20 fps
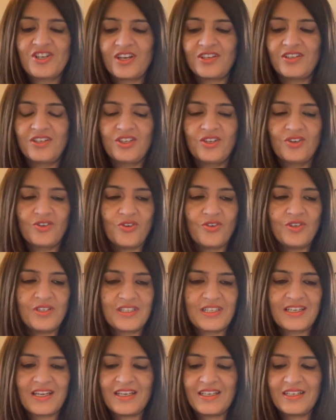other, you know.
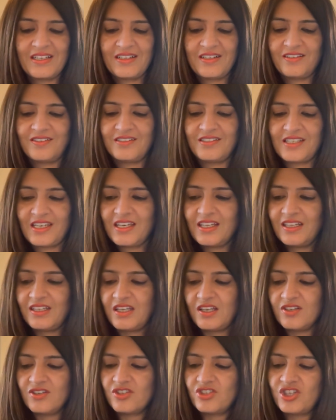It's like taking the
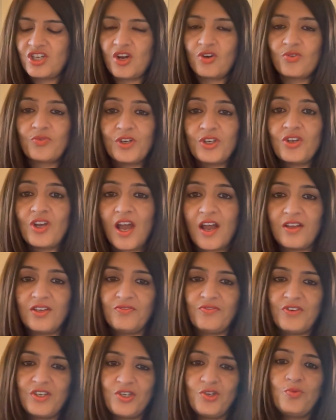energy out. When you have,
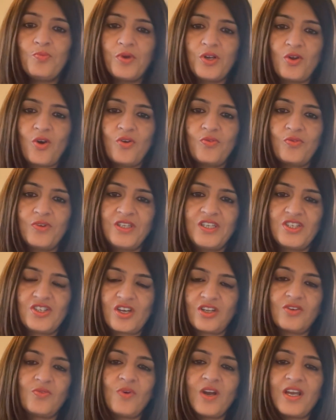when you belong with each
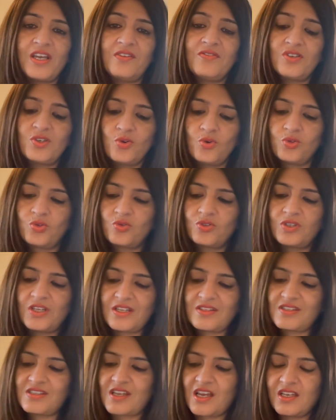other, why even go through
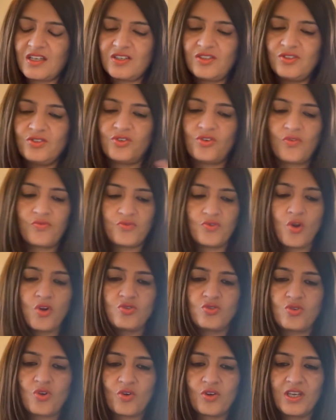that cycle, you know, of
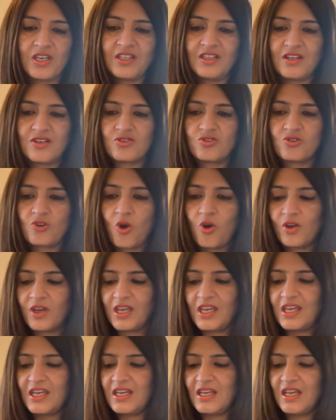not talking, then
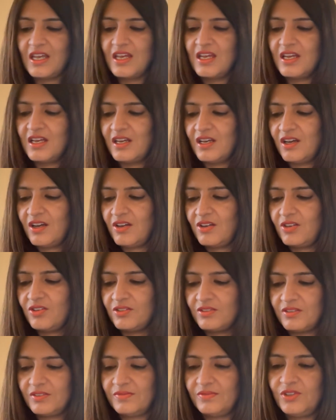talking,
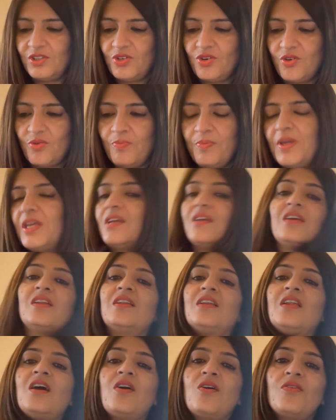you know, being
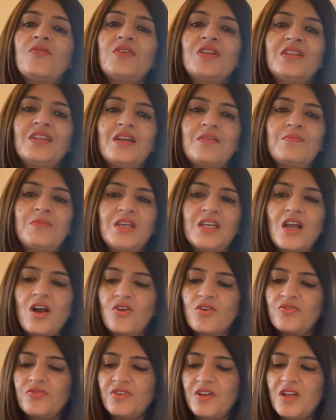in love and then being
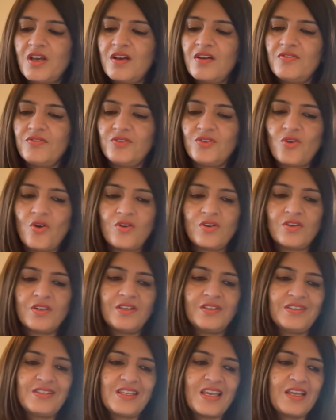out of love, not
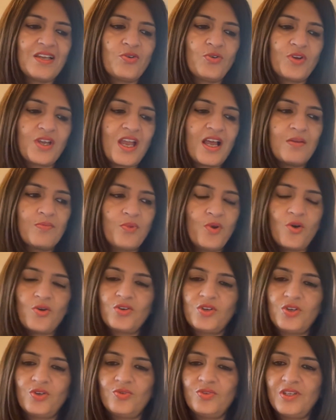and saying, okay, I'll
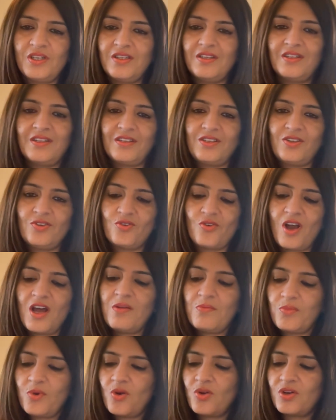block you, then, you know,
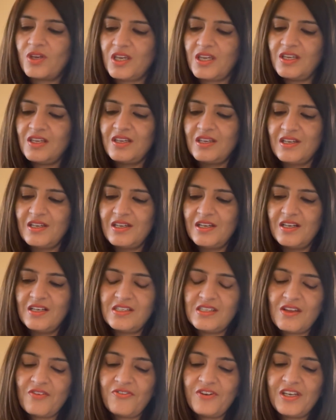unblocking.
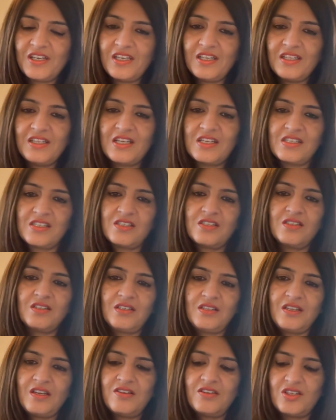Definitely
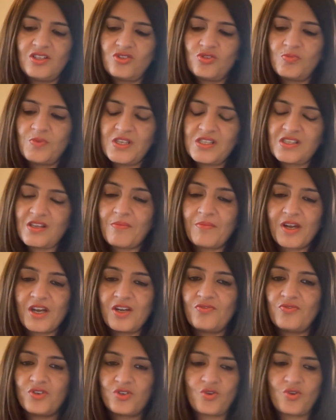there needs to be some kind
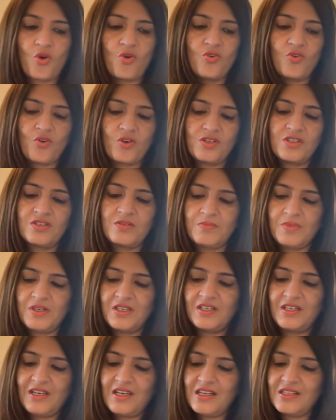of a talk or
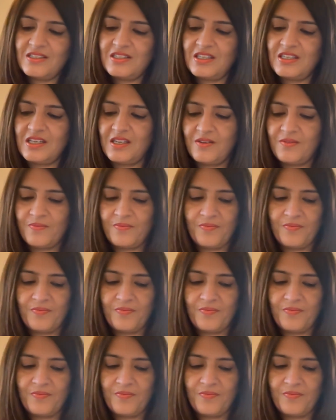stability. Let's see.